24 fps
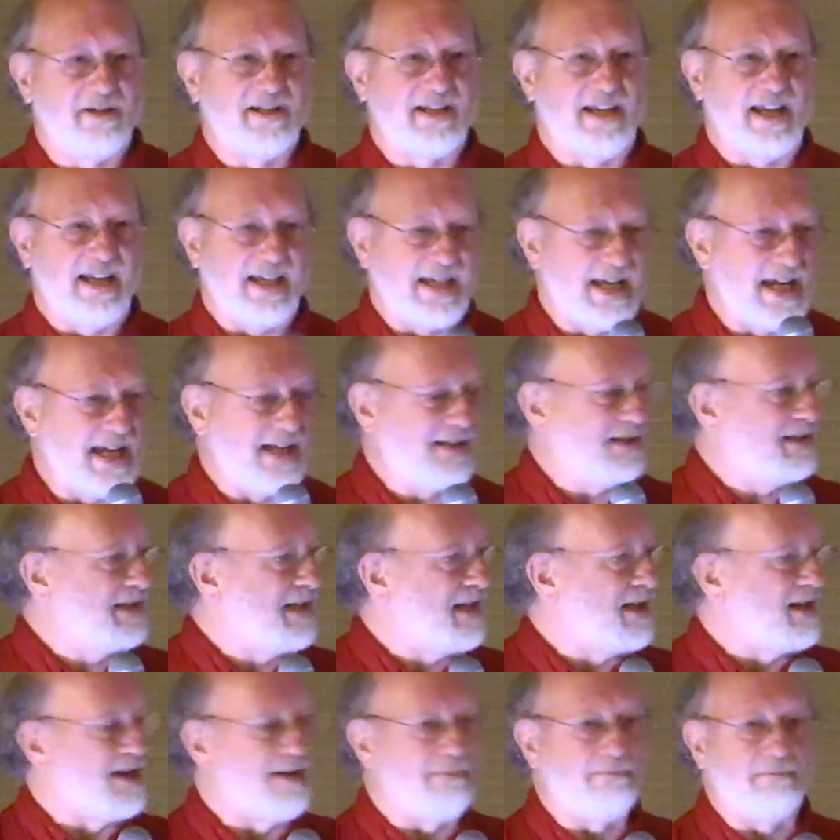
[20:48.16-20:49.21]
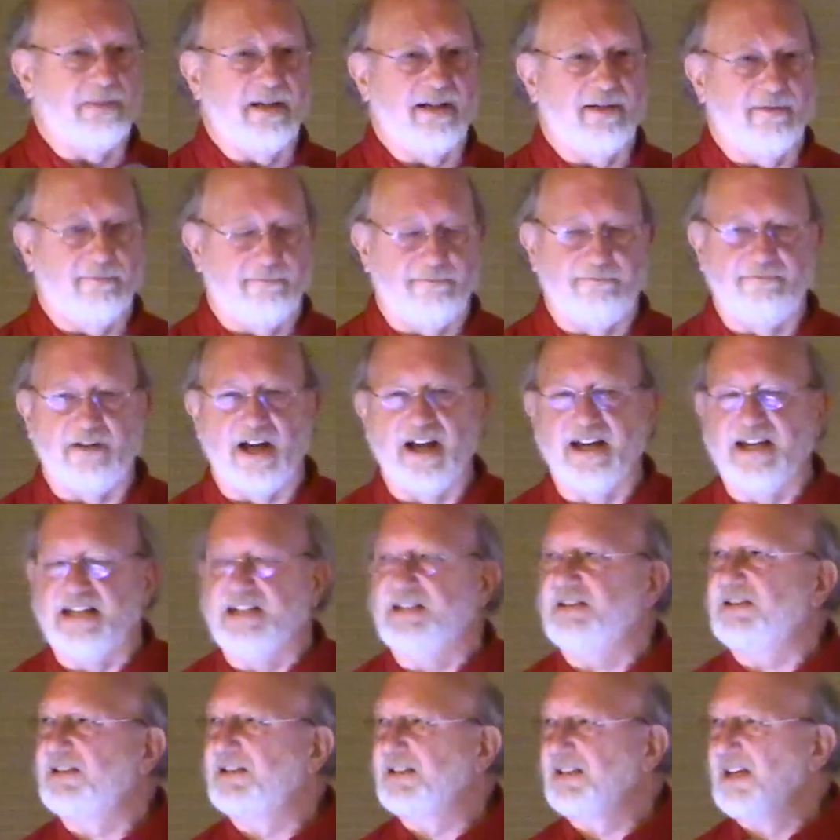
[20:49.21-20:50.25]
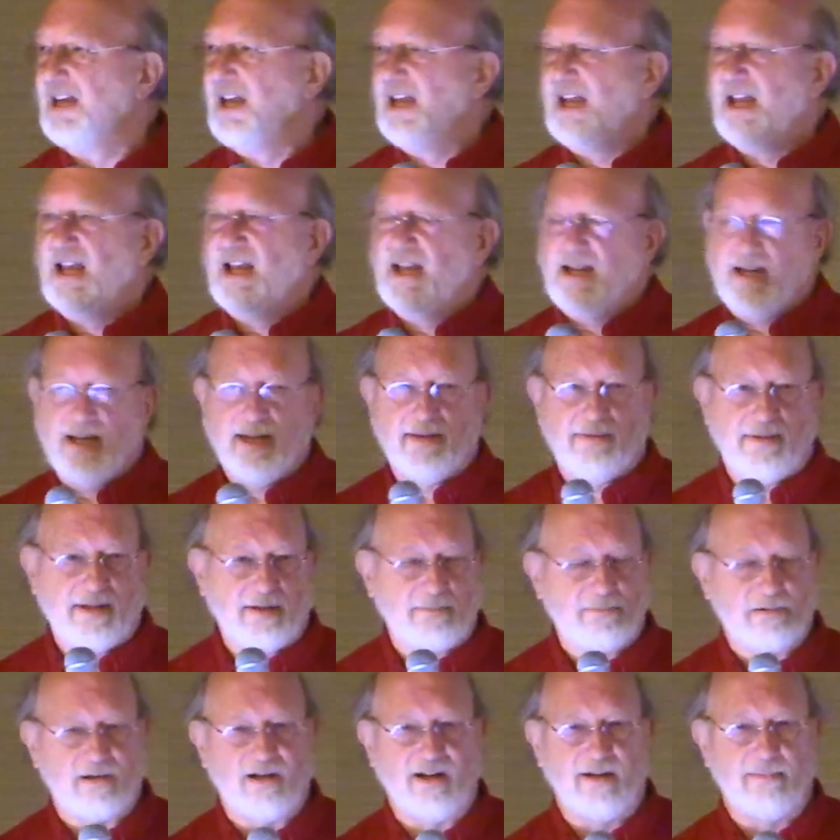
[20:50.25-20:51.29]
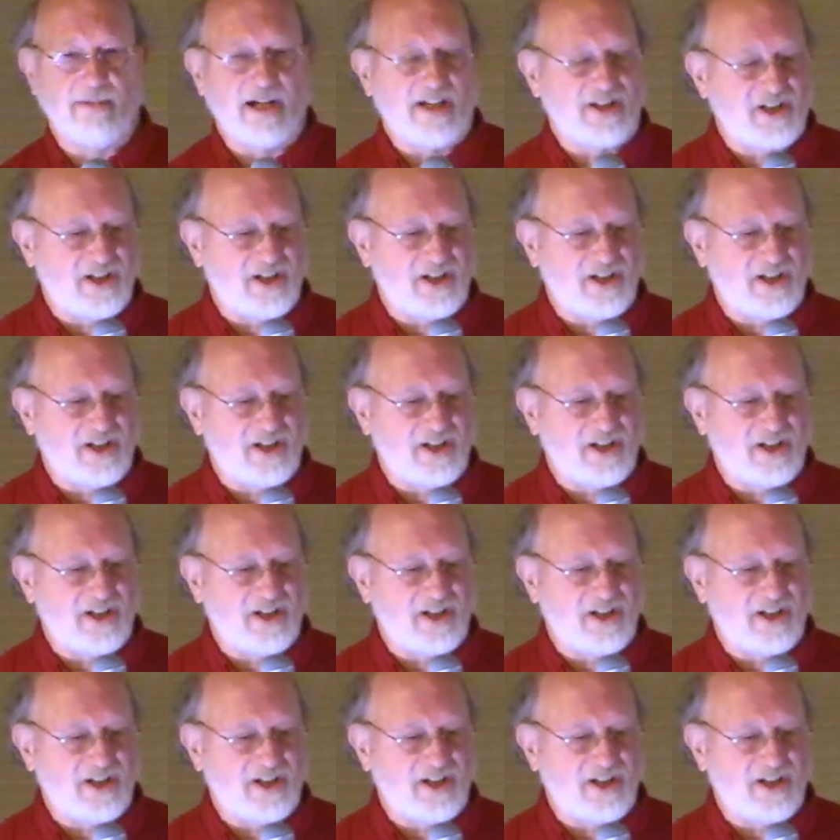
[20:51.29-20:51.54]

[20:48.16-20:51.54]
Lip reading: They can't get up and fight. They're pretty much